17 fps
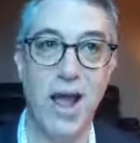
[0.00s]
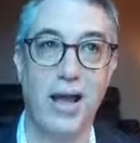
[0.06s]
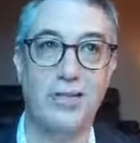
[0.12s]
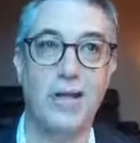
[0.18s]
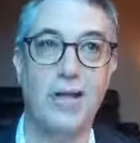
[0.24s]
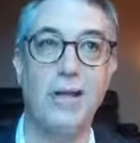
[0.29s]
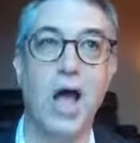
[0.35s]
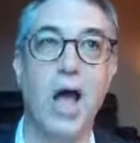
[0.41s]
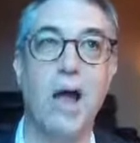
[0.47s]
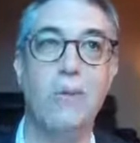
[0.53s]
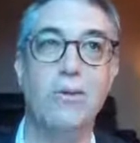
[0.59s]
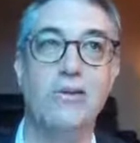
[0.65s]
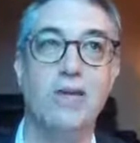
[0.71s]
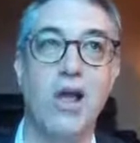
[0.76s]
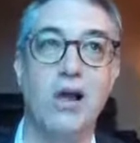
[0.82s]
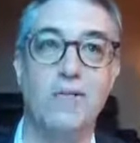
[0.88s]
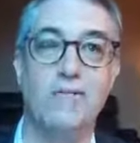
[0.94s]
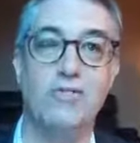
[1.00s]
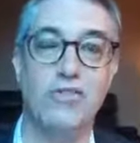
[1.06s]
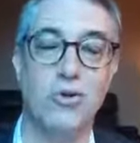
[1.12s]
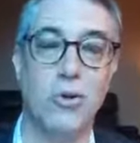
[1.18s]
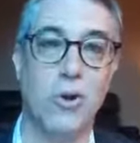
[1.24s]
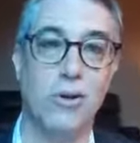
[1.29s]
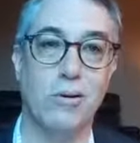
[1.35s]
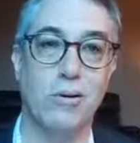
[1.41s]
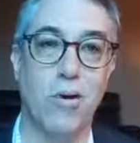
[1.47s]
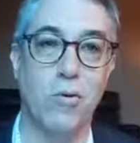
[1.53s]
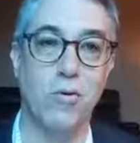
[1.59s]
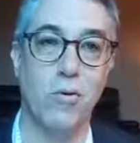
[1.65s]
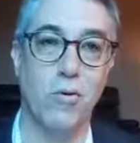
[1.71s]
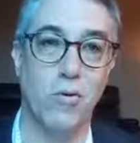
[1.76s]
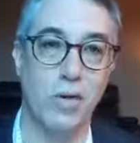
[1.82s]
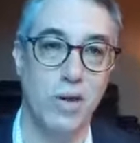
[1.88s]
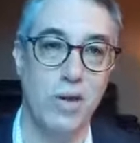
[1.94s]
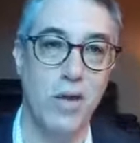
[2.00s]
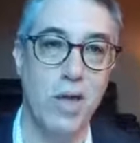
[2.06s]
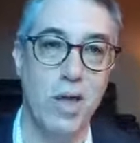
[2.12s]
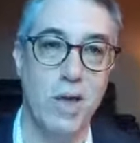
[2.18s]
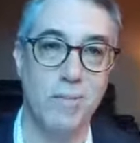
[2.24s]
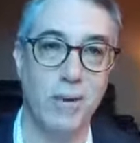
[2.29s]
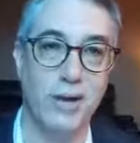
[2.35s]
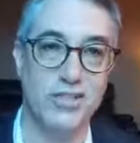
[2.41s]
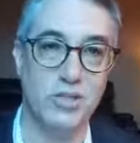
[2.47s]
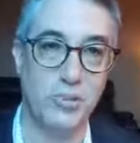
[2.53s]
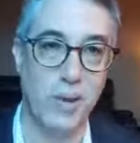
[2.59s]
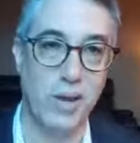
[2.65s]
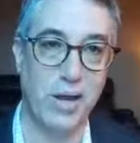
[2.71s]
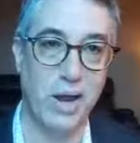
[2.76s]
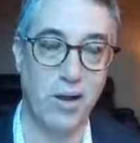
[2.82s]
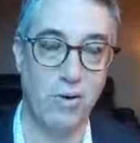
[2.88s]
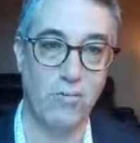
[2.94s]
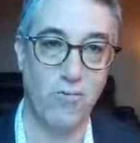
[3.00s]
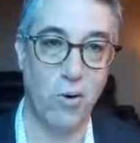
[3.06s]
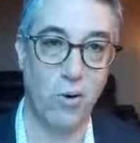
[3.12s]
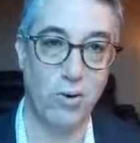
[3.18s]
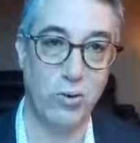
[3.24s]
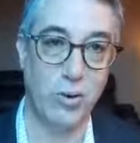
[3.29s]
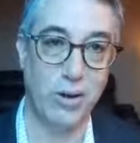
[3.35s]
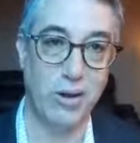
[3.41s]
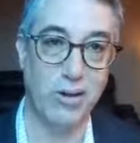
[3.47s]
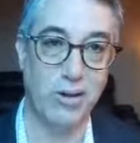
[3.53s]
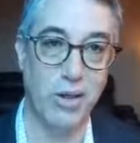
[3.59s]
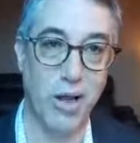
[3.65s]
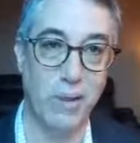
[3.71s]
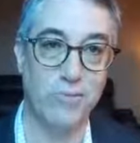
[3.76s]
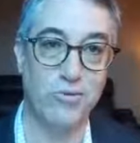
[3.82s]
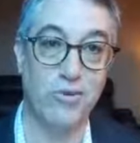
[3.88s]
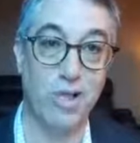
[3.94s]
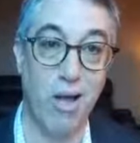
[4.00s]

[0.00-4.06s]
And then I would kind of start locally by speaking at Rotary clubs,